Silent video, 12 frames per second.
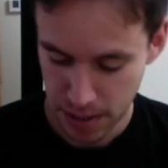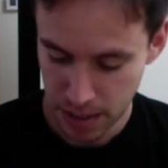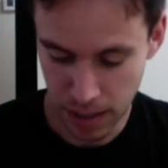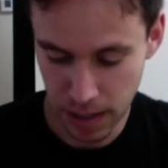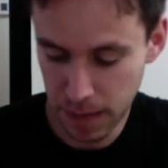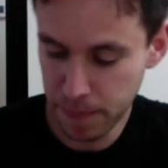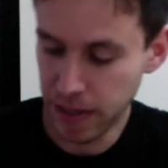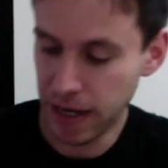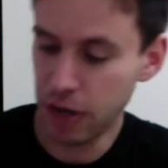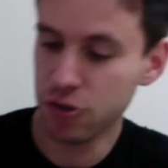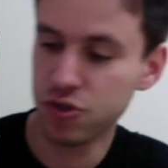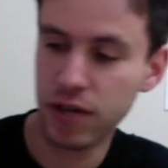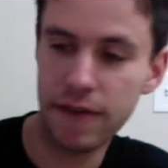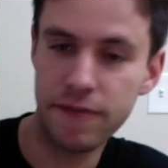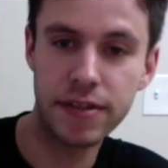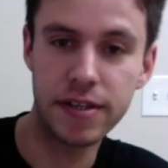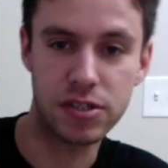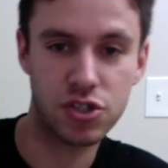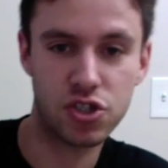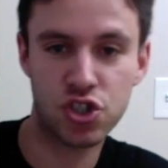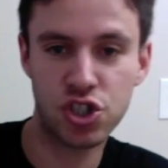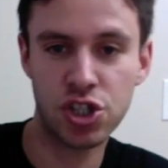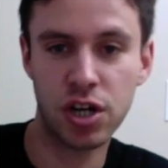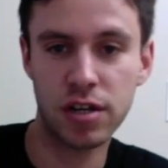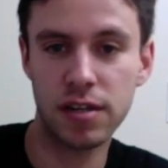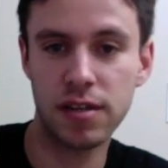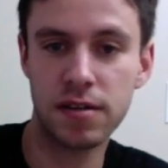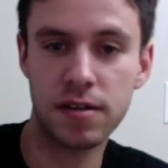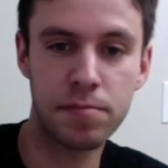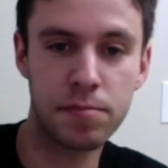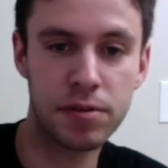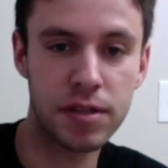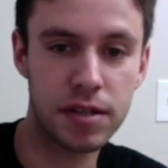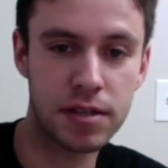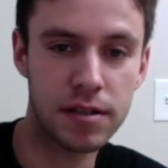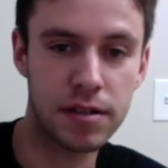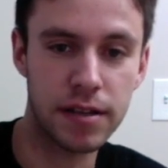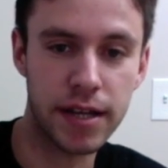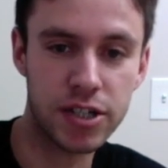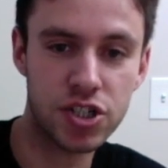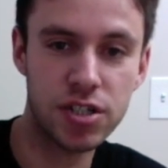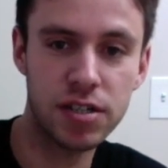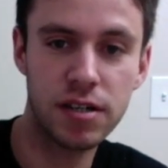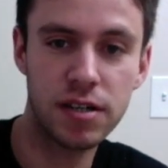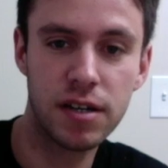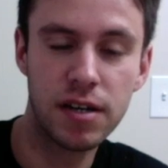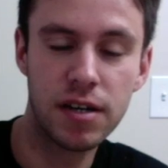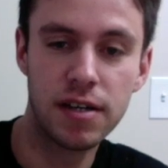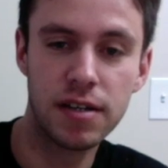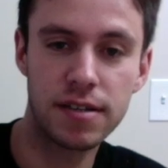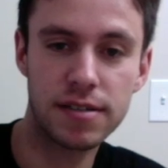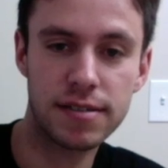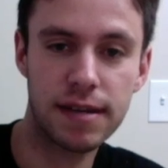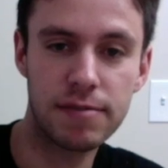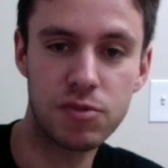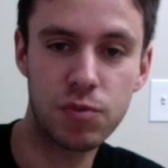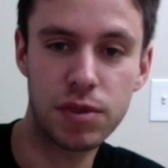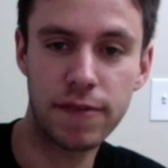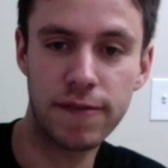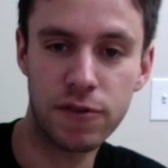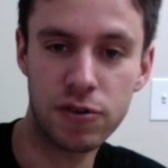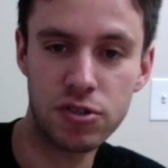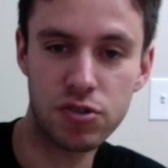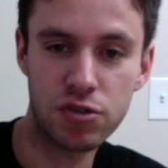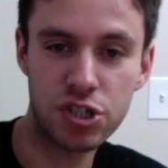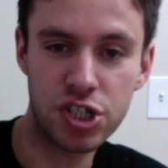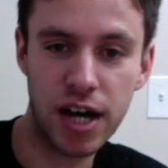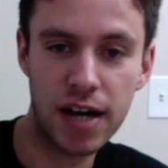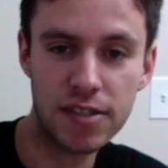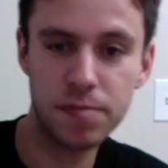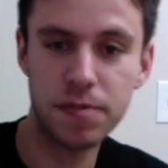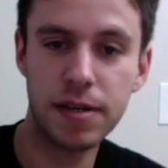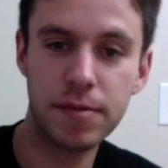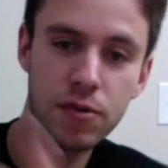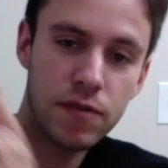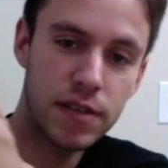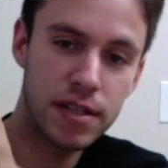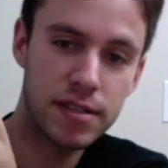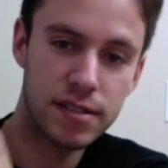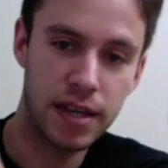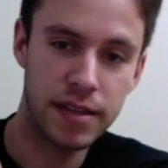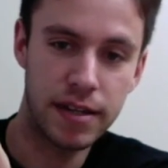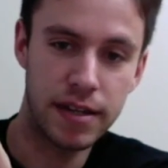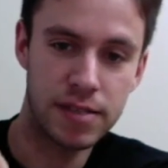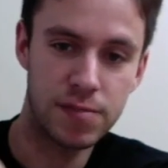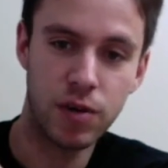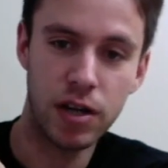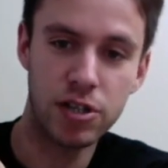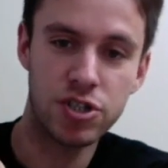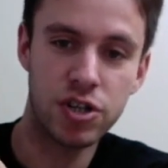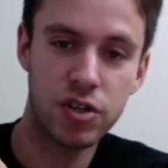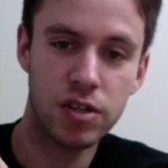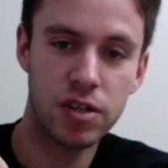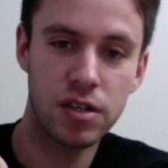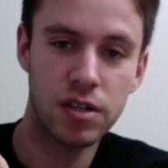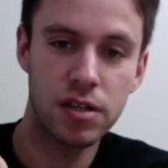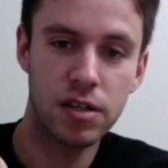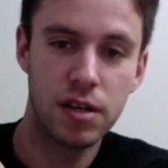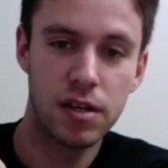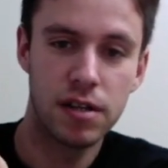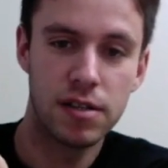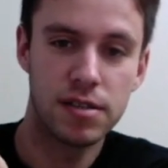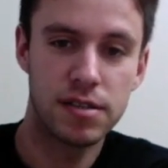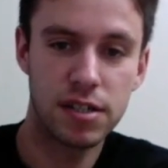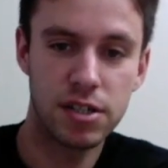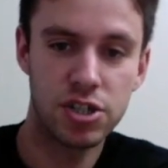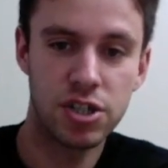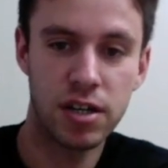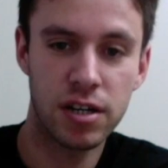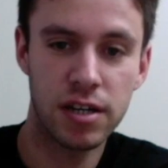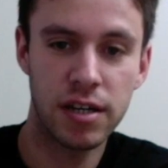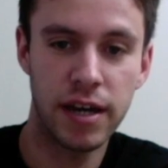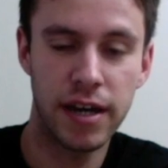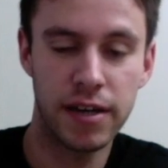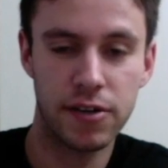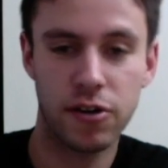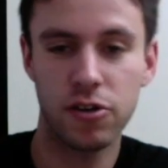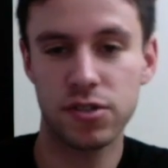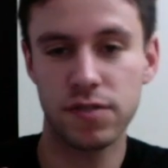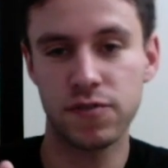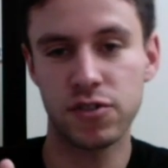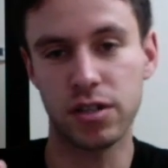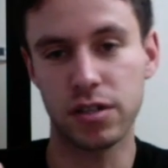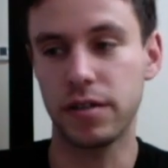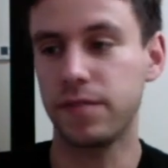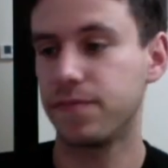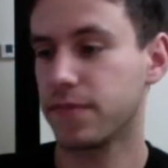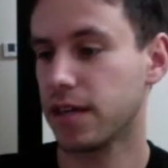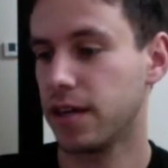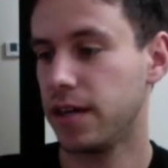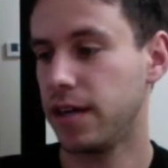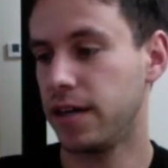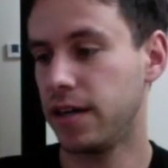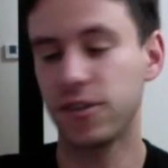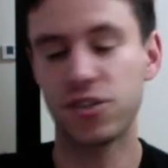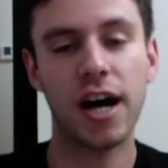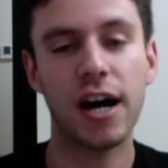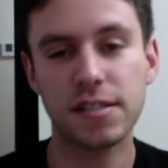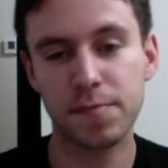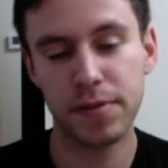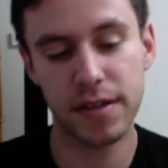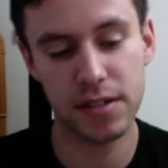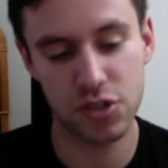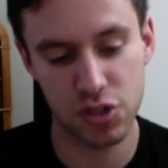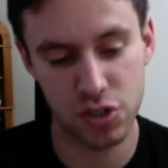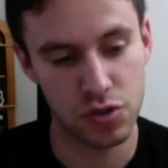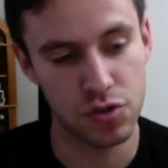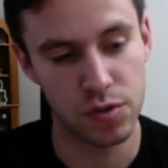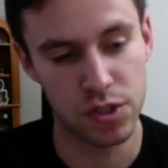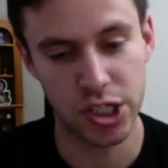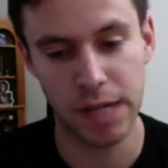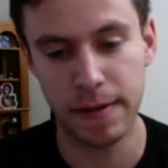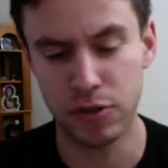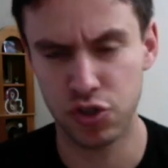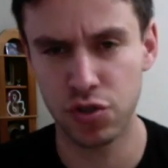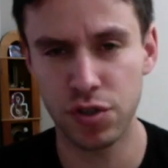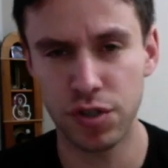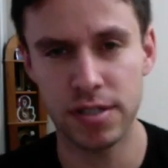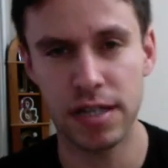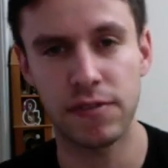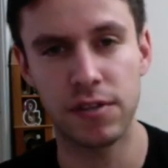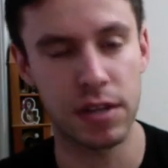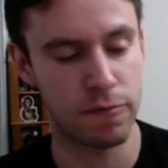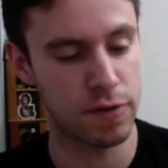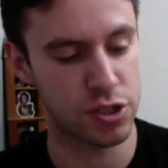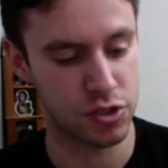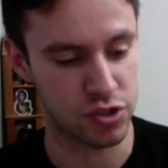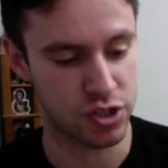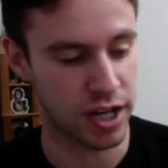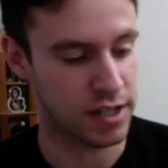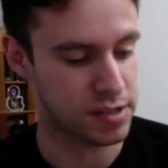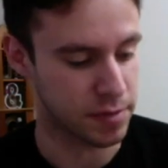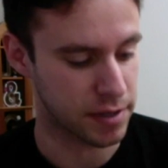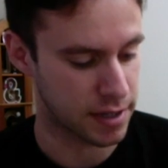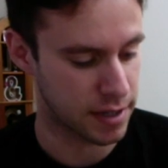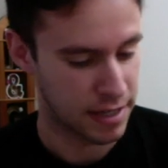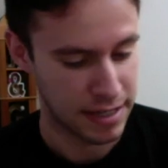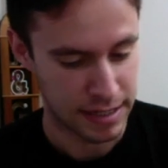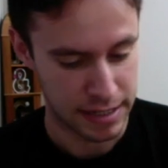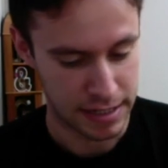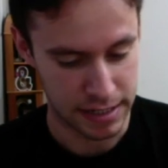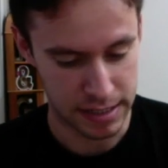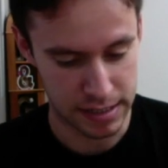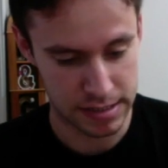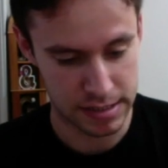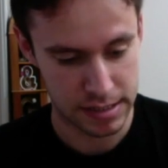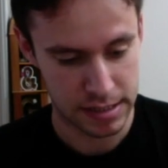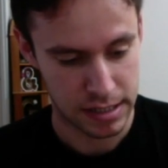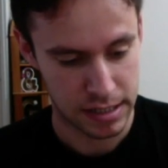But I also have this, Chucky the Complete Collection. This comes with the first three Child's Play movies, and then as Bride of Chucky, Seed of Chucky, and Curse of Chucky. And Child's Play 2, which came out 2 years after the original Child's Play, is,